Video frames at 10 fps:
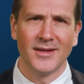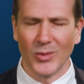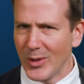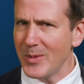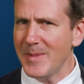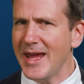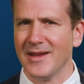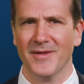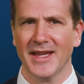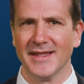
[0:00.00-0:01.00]
So what do we make
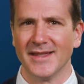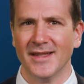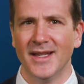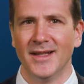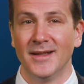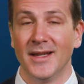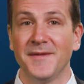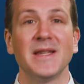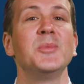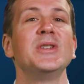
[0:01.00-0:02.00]
of this? If
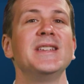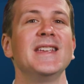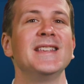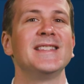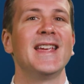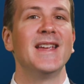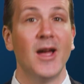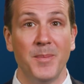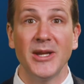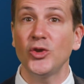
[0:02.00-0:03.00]
someone is a
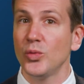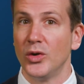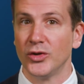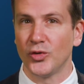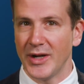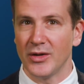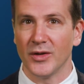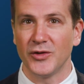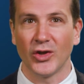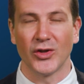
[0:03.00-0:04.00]
habitual drinker
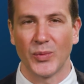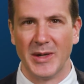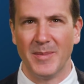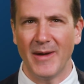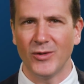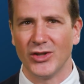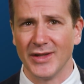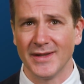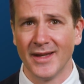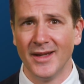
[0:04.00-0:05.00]
of sugar-sweetened
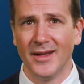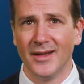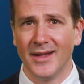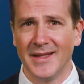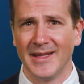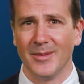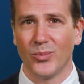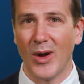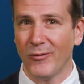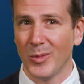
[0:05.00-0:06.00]
beverages, is it
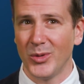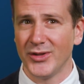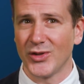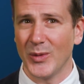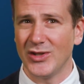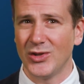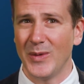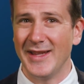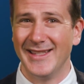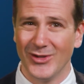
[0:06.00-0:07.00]
preferable to switch to
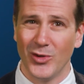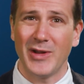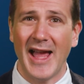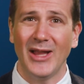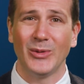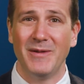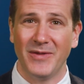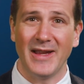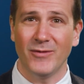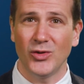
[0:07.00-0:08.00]
a zero-calorie
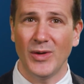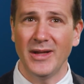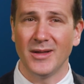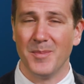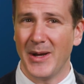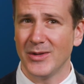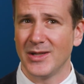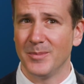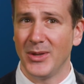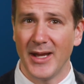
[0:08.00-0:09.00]
flavored drink compared
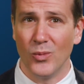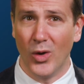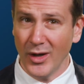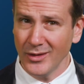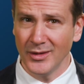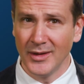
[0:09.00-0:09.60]
to plain water?